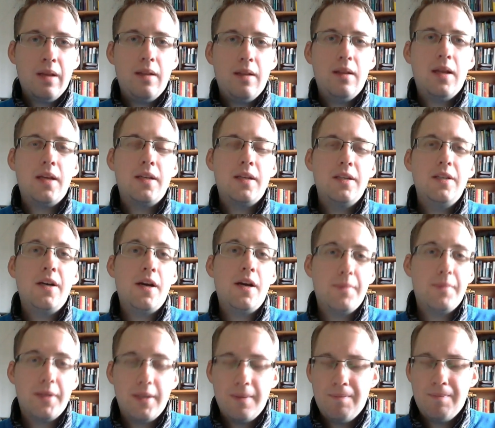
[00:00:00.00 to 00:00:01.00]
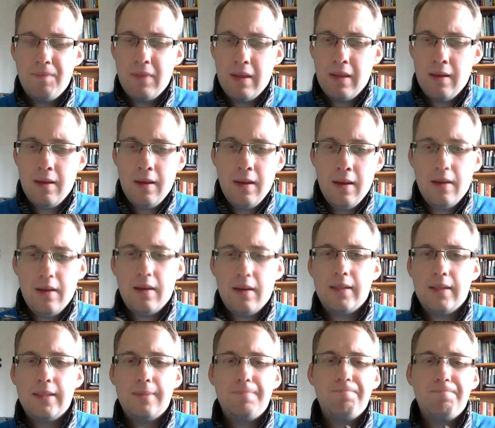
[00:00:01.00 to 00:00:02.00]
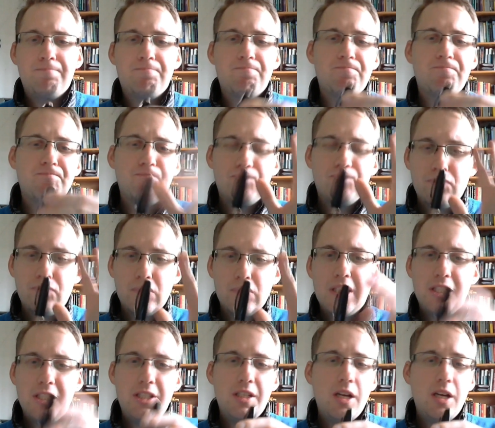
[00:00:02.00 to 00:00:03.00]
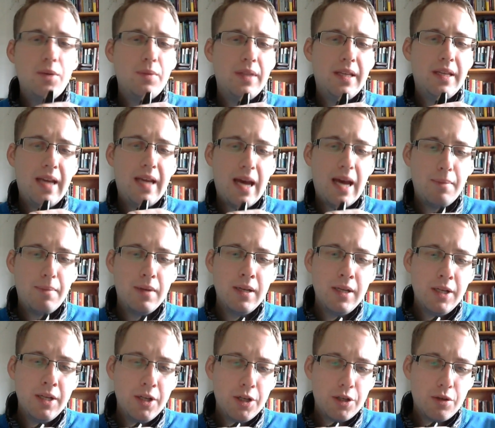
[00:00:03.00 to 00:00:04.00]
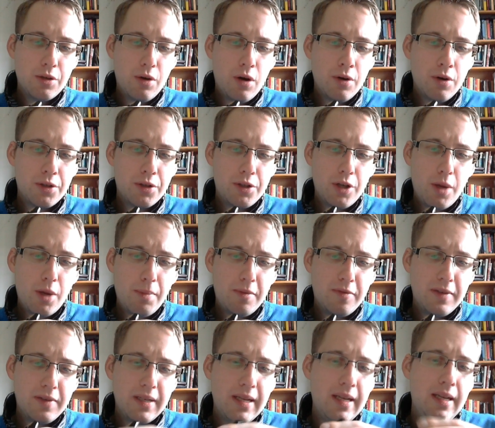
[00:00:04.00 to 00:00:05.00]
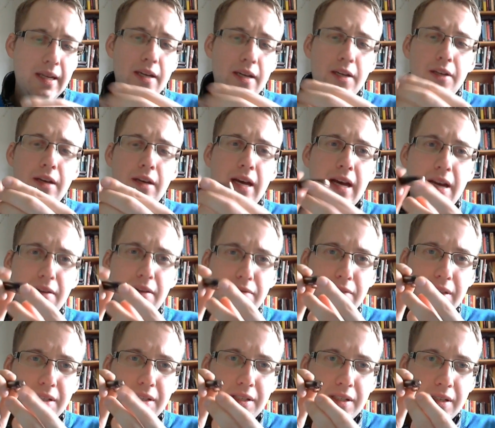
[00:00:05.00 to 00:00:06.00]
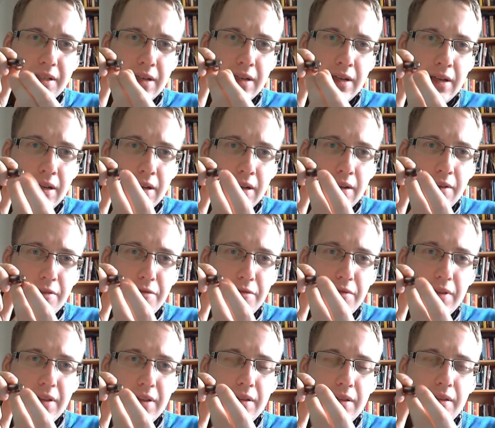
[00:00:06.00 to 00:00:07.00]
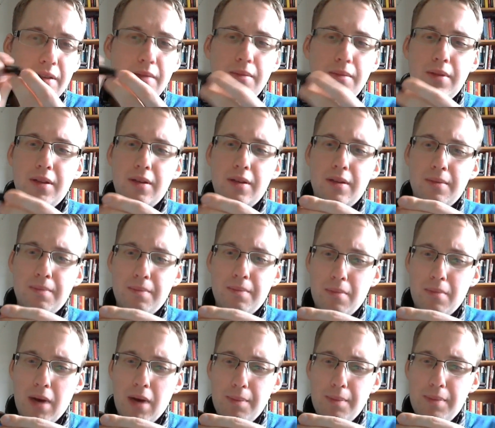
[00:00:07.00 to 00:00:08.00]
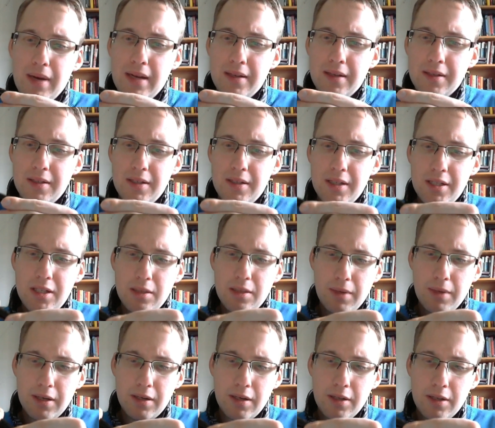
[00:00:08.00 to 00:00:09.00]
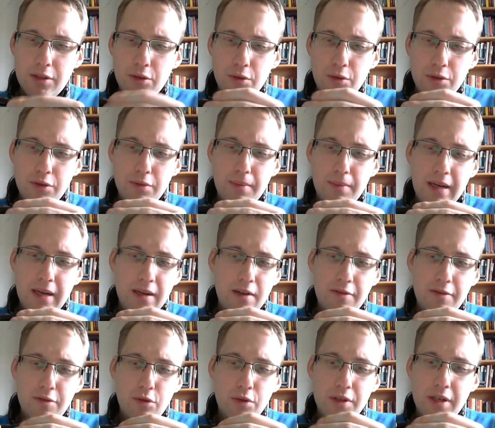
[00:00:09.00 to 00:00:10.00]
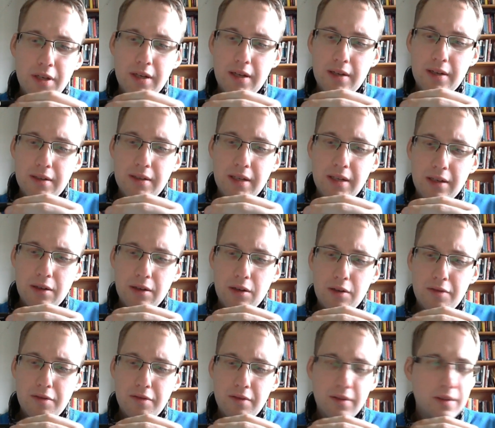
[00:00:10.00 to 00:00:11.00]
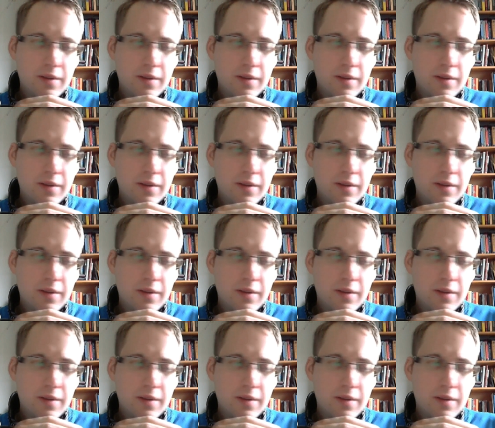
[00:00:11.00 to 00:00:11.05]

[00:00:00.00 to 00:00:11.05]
like a diamond. Um, start with the cap. So on top of it here you have this the, the, the my pen system I, I told you about. Of course I can't take it off.